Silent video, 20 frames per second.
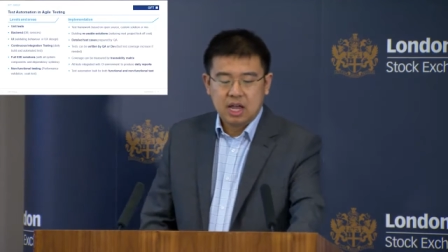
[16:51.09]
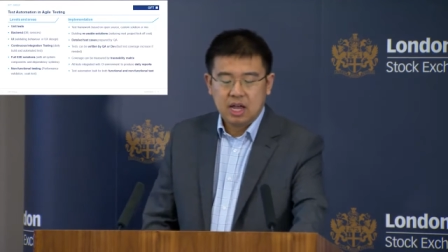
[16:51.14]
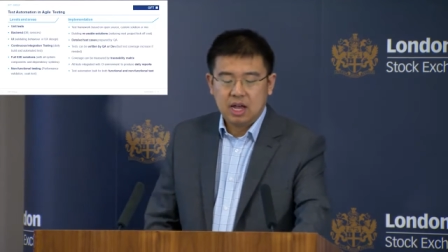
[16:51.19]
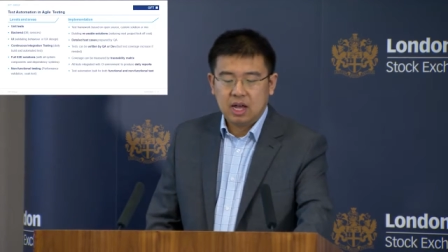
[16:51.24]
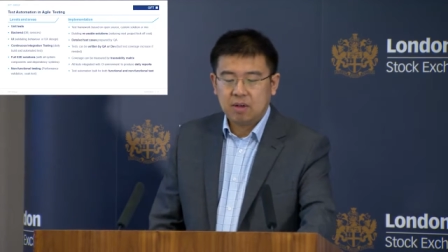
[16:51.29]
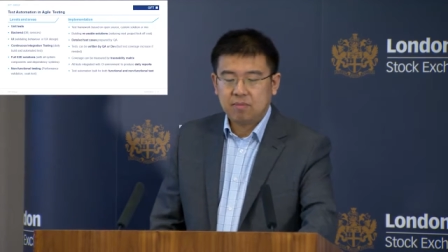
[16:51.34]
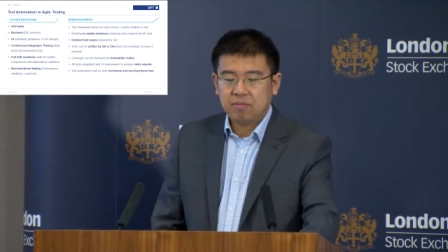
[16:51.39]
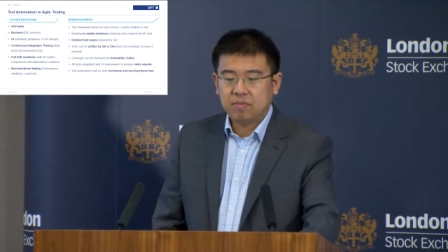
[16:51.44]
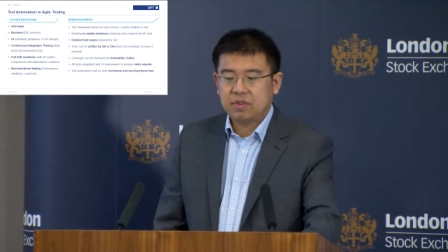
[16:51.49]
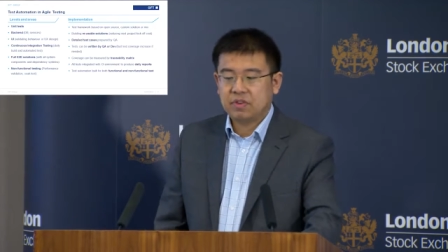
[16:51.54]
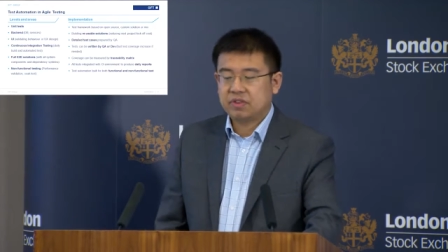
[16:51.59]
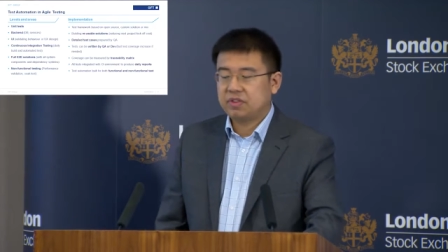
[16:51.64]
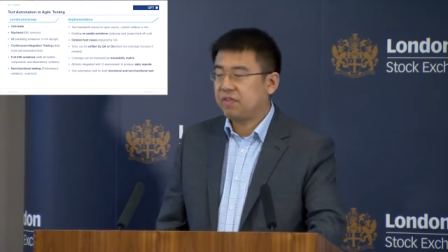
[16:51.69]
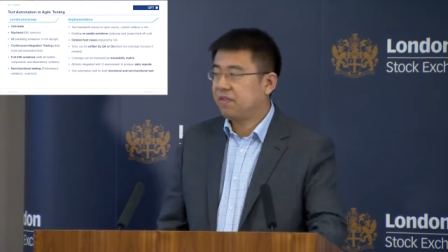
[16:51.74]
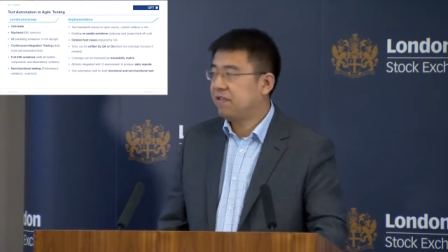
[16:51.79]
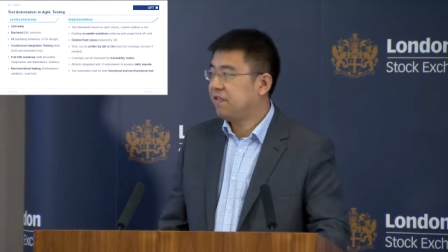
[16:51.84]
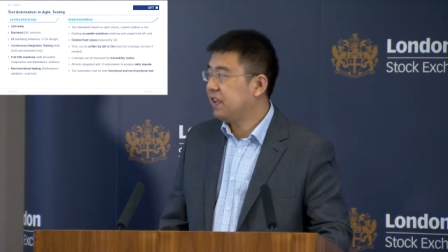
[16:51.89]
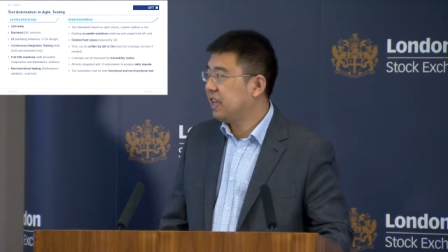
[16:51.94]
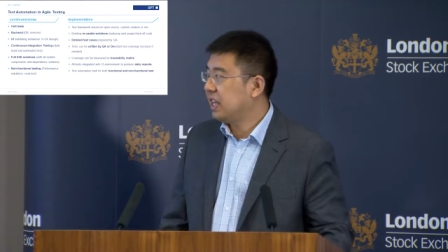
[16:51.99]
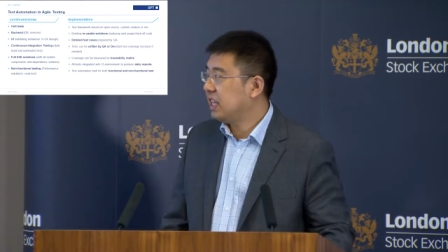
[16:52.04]
Um, there's a
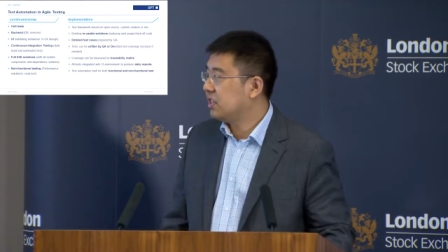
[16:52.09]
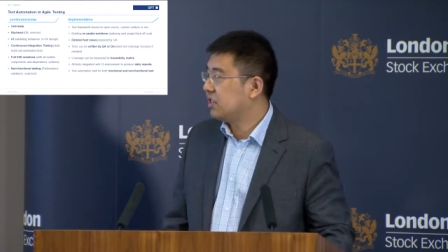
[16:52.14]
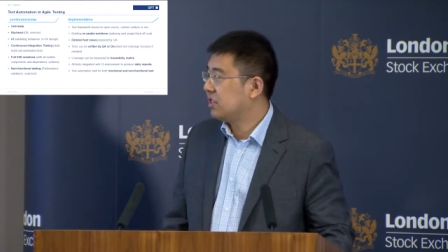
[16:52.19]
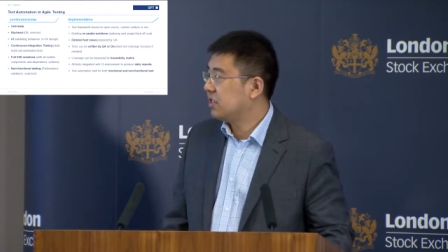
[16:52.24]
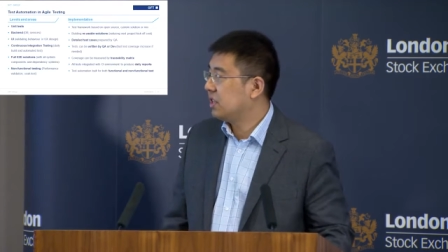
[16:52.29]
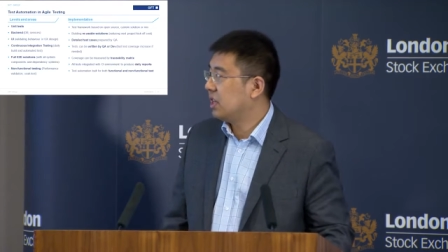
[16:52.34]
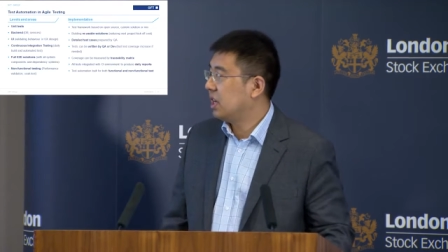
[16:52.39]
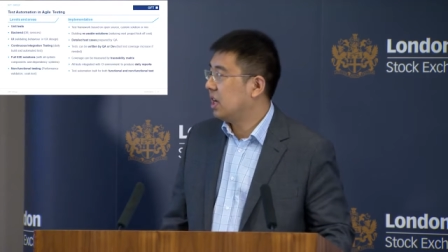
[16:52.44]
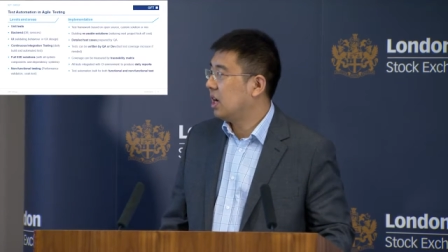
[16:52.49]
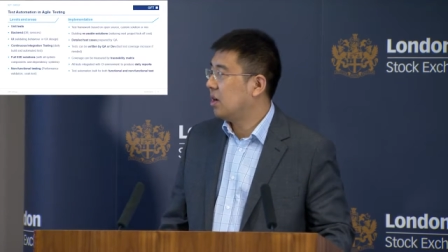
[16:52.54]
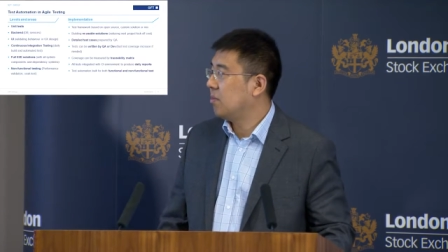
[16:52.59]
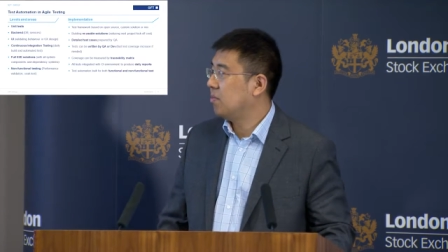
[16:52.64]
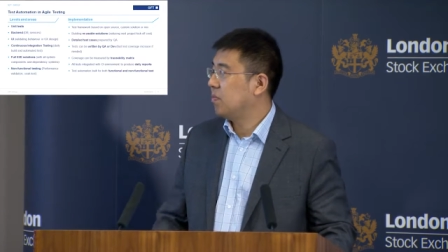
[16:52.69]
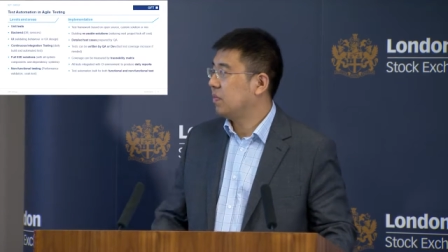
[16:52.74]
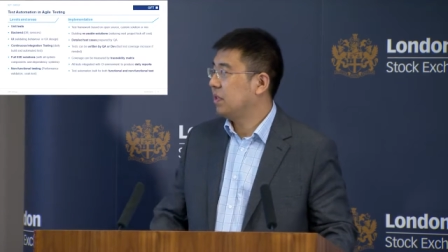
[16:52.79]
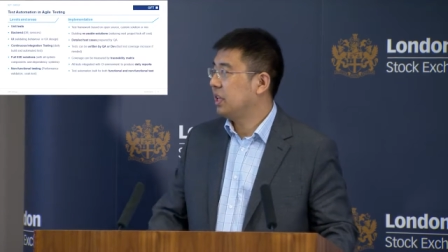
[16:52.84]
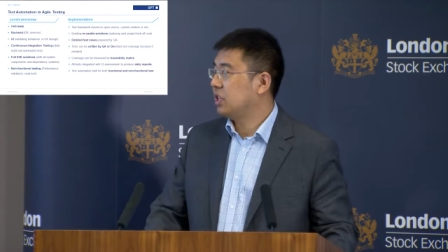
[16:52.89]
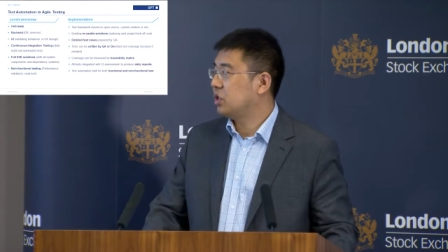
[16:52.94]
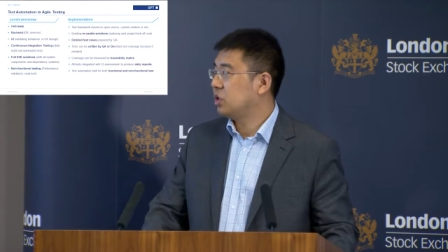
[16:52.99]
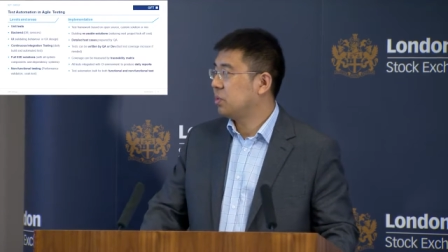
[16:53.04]
feed um,
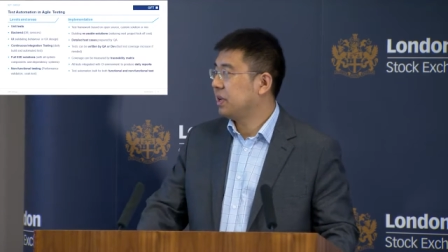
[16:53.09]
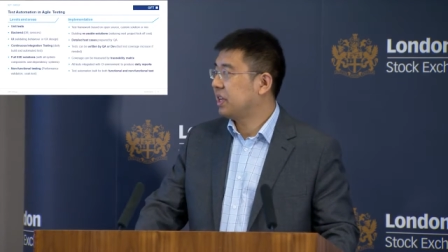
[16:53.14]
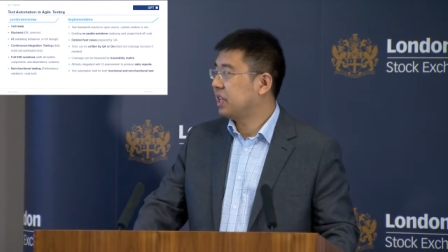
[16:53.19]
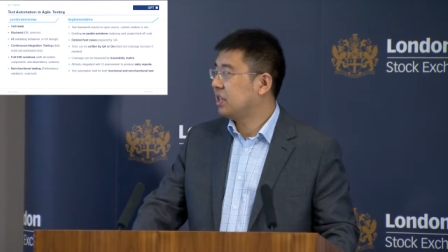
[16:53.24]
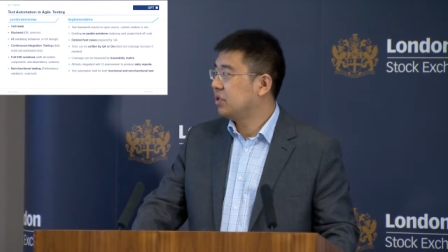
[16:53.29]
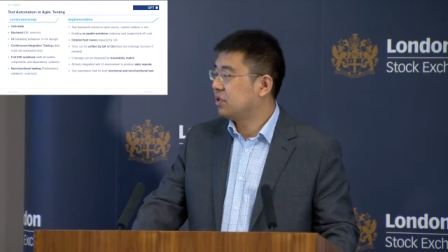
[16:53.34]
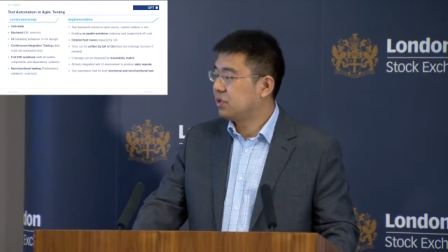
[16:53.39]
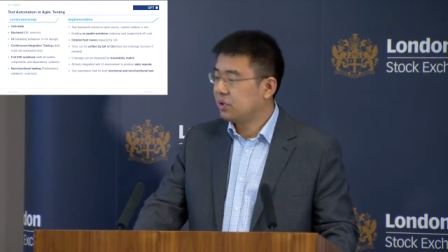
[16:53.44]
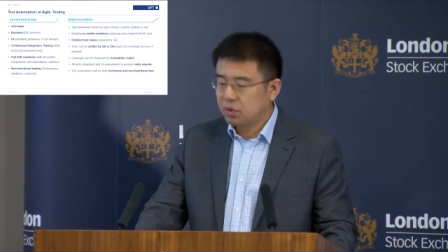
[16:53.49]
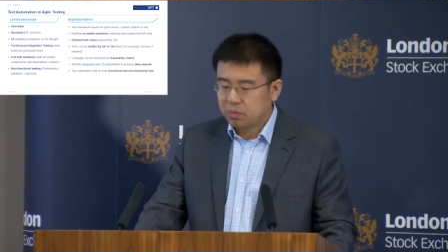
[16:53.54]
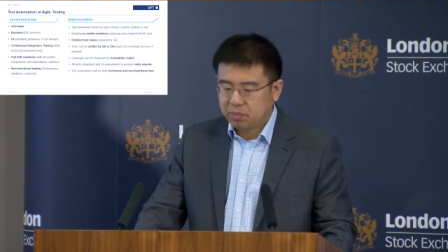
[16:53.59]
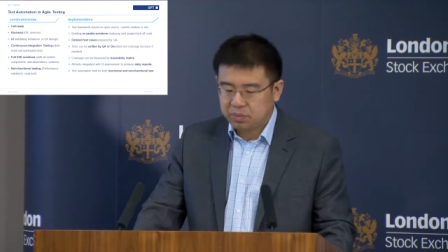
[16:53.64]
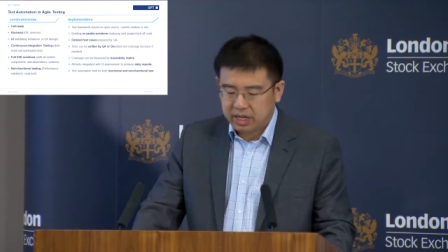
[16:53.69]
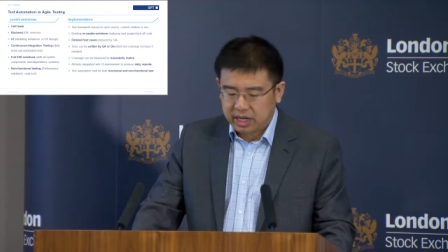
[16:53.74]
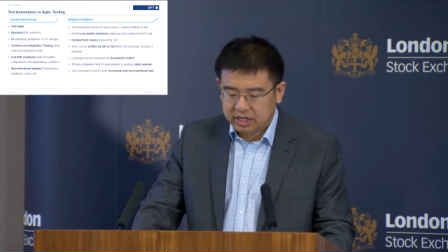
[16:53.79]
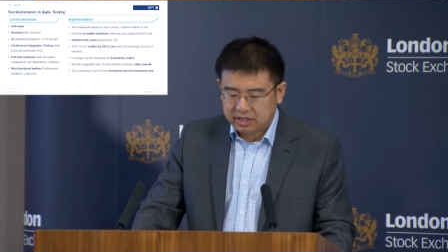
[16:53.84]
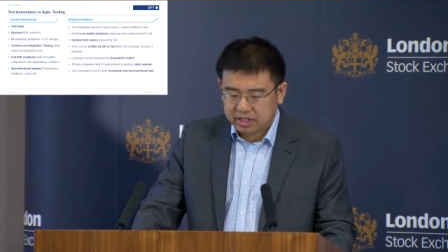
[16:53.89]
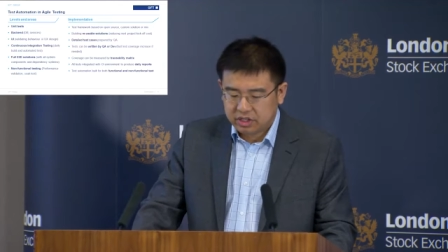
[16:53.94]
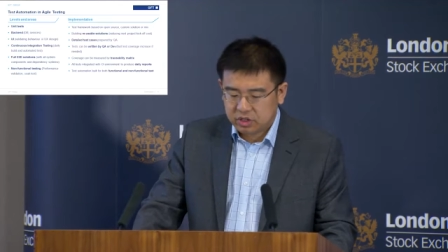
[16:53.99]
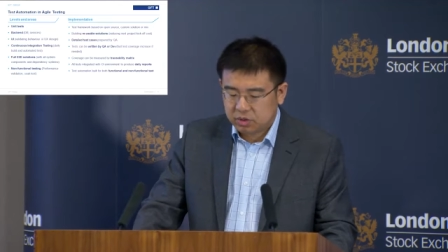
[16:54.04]
needs to be consumed
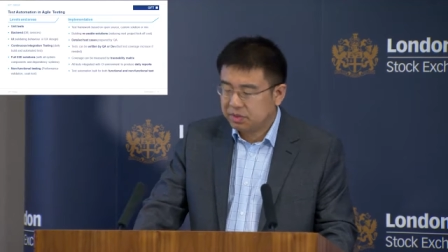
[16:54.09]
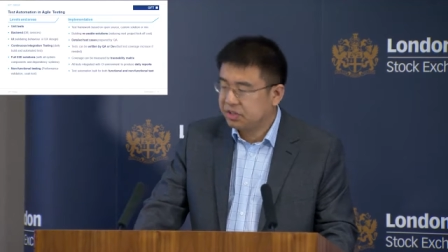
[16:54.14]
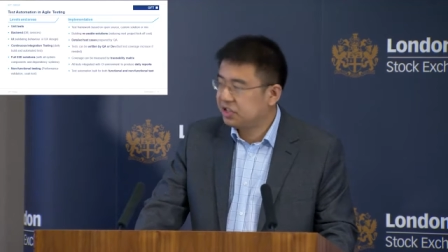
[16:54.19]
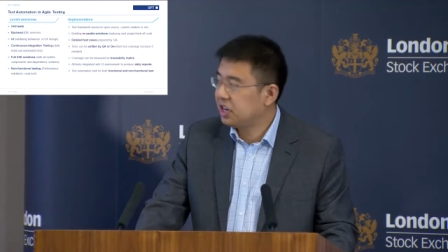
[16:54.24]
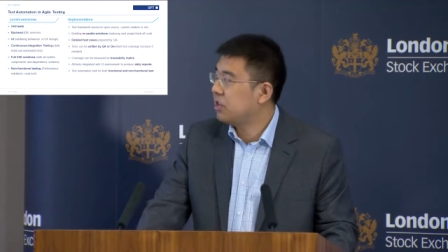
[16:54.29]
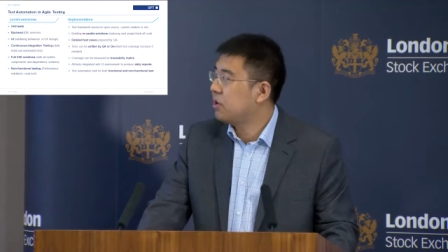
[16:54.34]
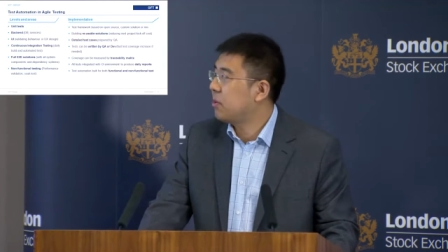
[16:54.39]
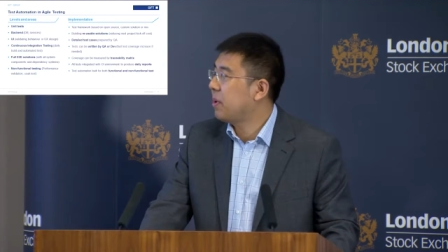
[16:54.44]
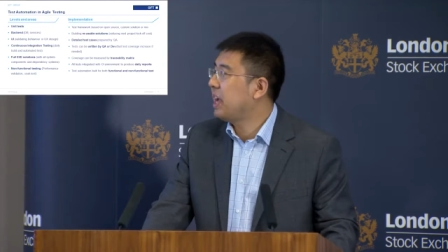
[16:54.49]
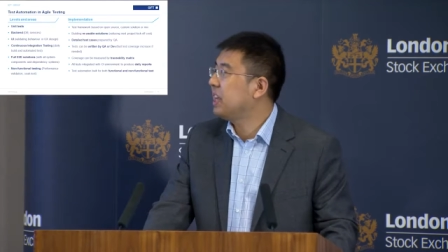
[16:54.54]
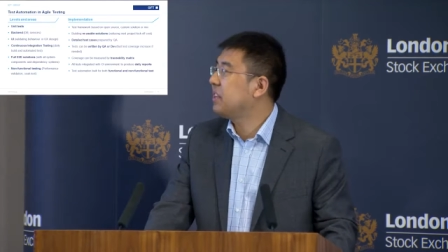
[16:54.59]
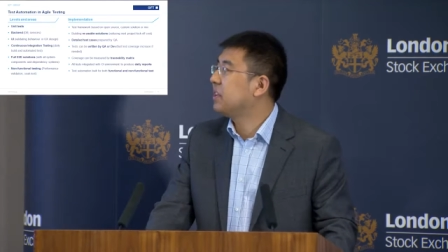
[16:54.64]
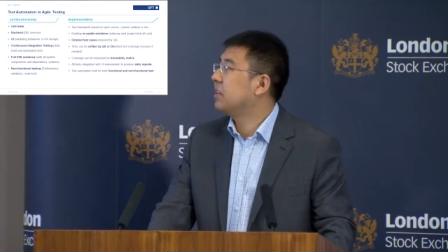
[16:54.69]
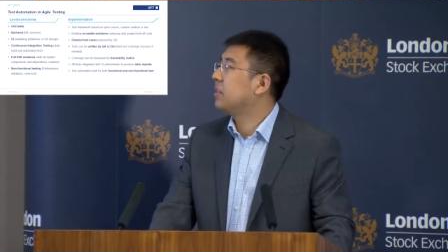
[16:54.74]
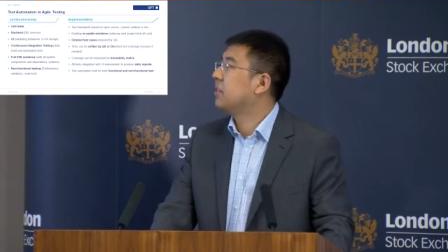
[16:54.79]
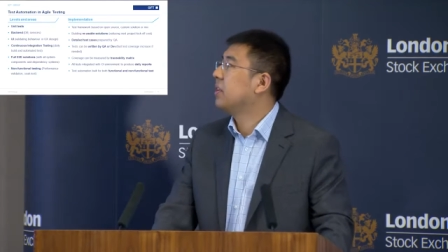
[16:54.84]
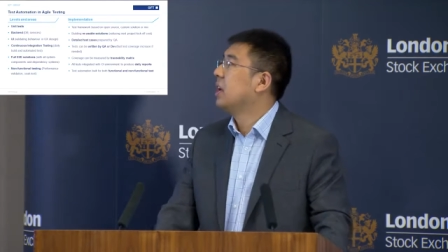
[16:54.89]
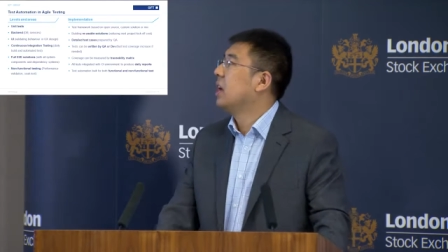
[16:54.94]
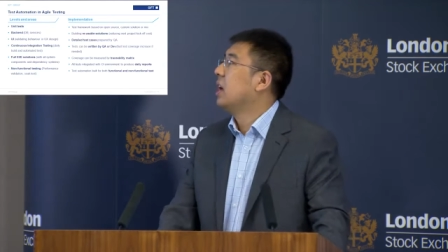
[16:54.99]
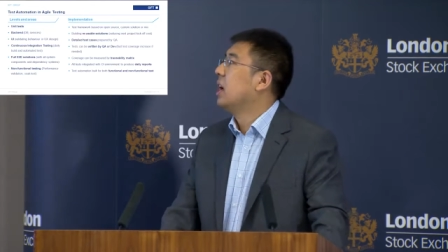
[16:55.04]
and needs to be generated.